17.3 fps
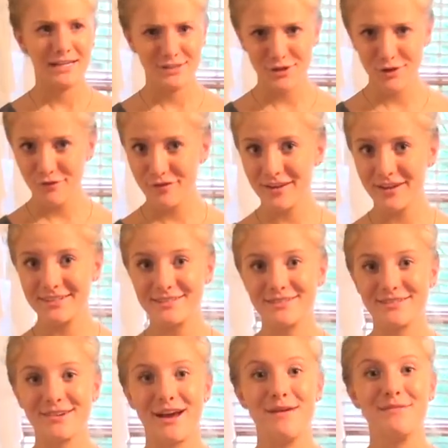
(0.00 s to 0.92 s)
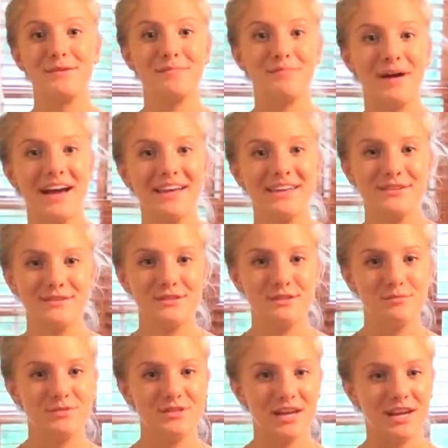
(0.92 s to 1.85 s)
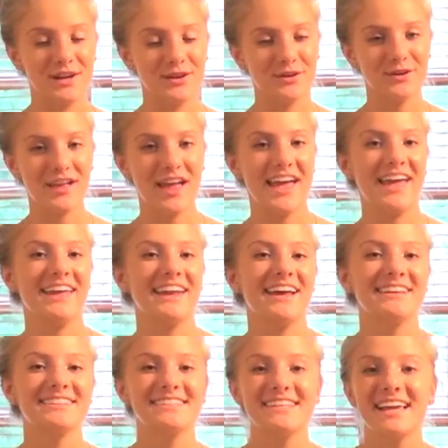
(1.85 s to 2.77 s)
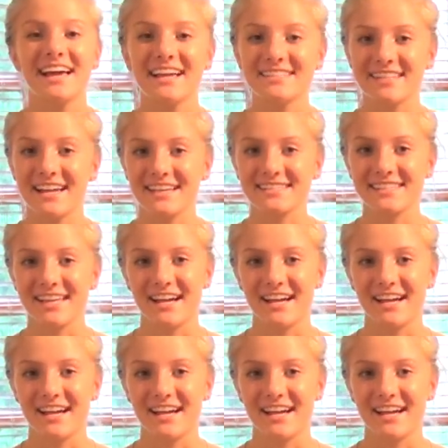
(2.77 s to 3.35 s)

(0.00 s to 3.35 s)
and don't forget to subscribe to my YouTube channel, and I'll see you guys next